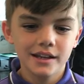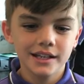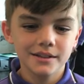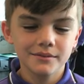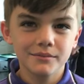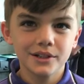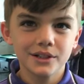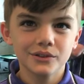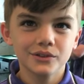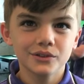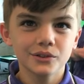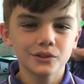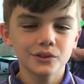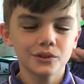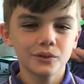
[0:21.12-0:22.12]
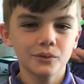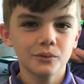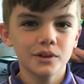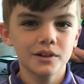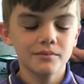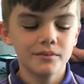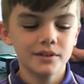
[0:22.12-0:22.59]
in middle school,
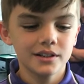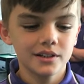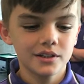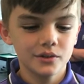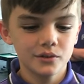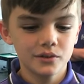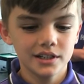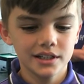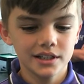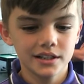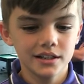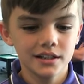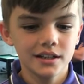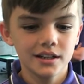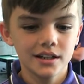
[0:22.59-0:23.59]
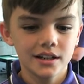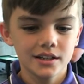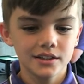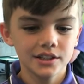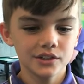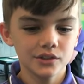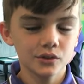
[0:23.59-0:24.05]
we've been doing
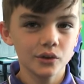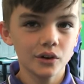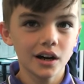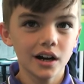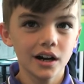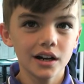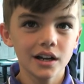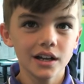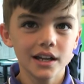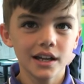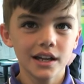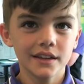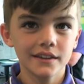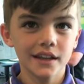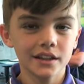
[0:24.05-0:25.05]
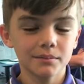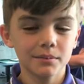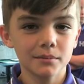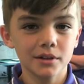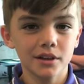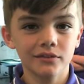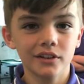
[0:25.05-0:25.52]
digital art, and that's
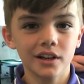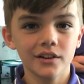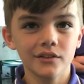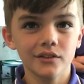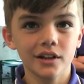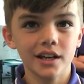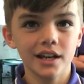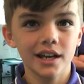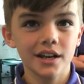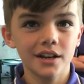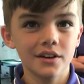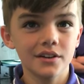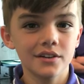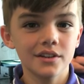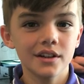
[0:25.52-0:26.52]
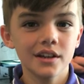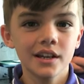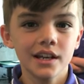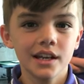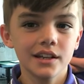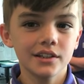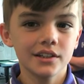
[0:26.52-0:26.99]
been my favourite. And
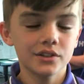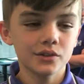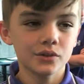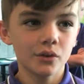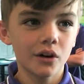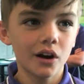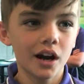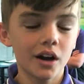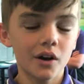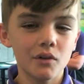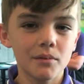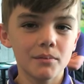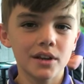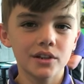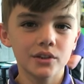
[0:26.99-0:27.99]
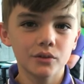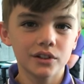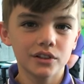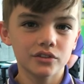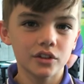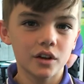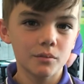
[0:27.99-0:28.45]
in digital art, we've been doing
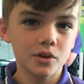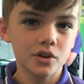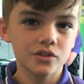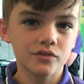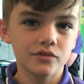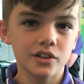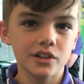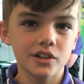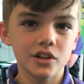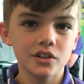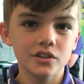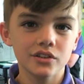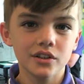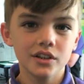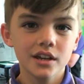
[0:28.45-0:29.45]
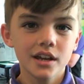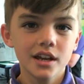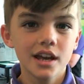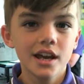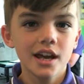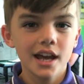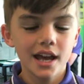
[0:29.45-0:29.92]
stop motion videos,
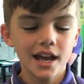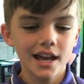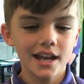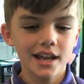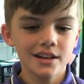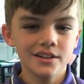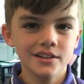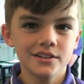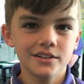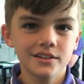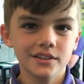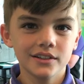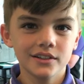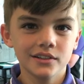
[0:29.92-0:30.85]
and